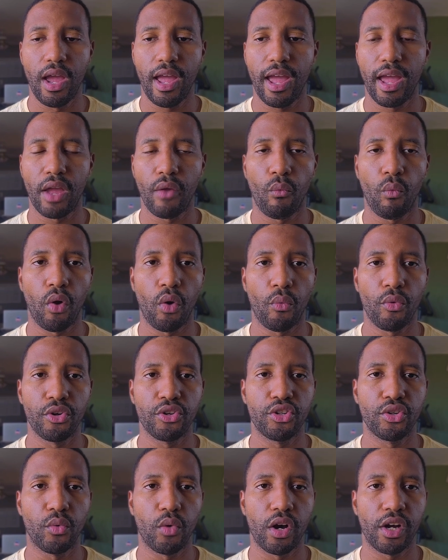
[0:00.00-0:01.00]
hey, what
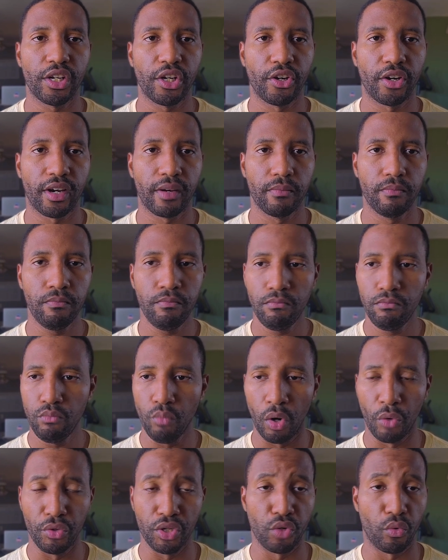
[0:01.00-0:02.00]
would you want
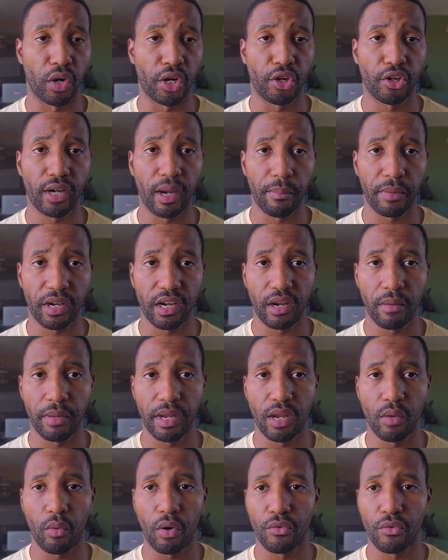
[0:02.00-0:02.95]
your company to be?